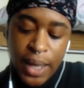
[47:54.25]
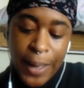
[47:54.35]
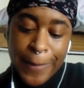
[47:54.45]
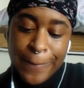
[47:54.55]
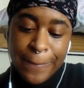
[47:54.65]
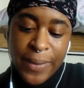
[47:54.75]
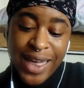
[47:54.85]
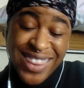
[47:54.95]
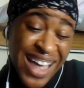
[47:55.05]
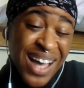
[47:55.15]
And
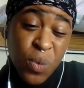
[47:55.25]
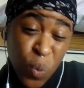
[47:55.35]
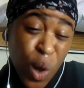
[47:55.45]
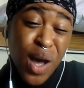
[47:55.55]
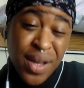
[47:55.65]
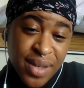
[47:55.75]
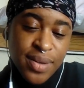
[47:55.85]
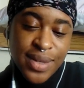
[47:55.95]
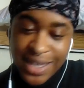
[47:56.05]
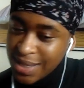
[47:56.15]
that work
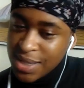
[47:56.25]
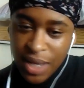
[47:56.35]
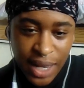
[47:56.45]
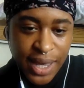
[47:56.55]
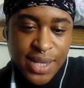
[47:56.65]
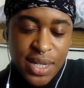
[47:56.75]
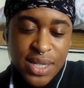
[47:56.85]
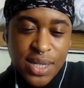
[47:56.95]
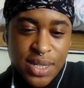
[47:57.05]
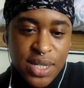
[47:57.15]
is, like I said,
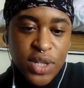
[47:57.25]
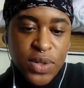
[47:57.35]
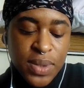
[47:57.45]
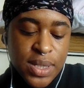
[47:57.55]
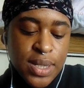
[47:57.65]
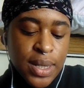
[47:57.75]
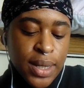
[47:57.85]
is continuous.